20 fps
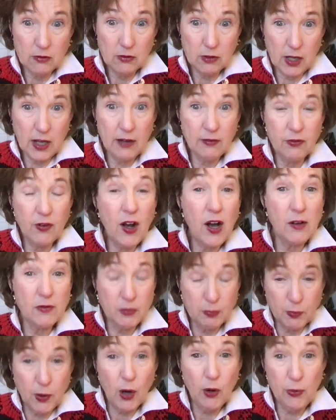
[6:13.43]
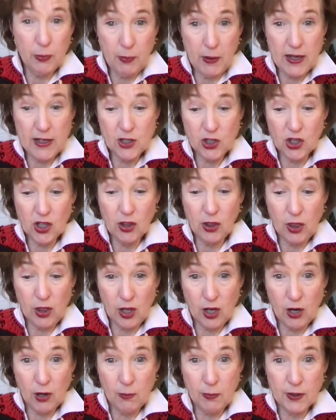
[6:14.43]
involves both patient and
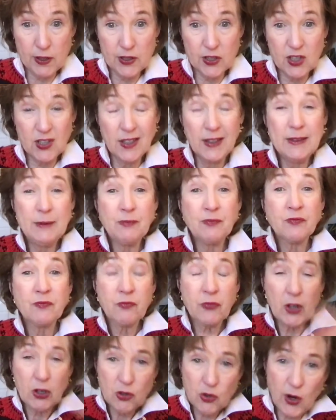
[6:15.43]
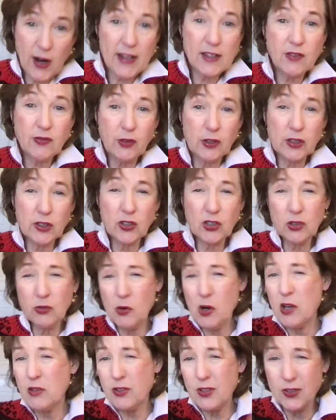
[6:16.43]
therapist. Transference
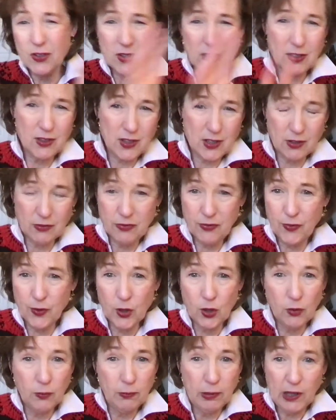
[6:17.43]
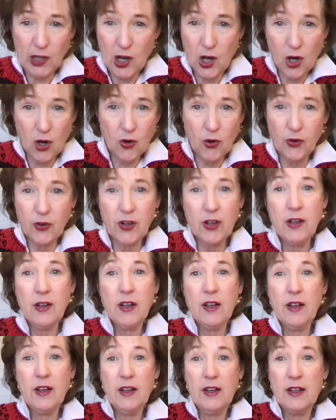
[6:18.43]
neurosis is the full-blown,
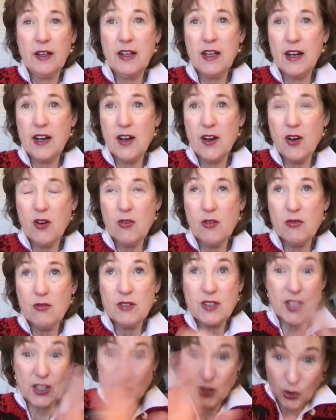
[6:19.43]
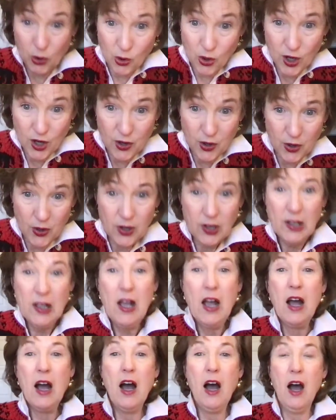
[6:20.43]
disorder,
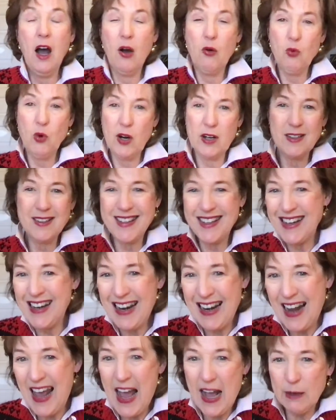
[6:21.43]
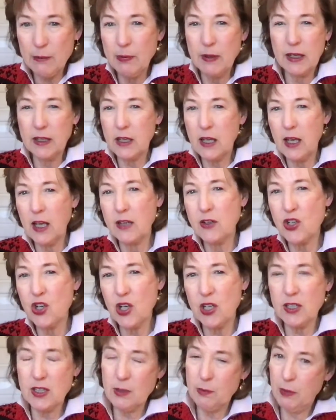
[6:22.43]
whereas an enactment can
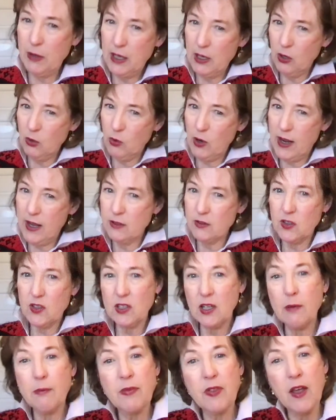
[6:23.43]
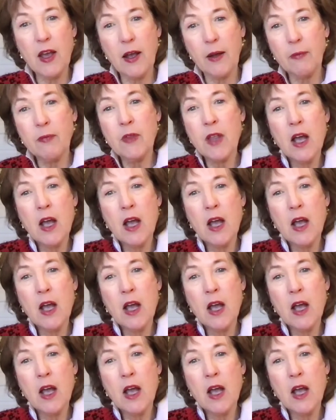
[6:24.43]
just be around something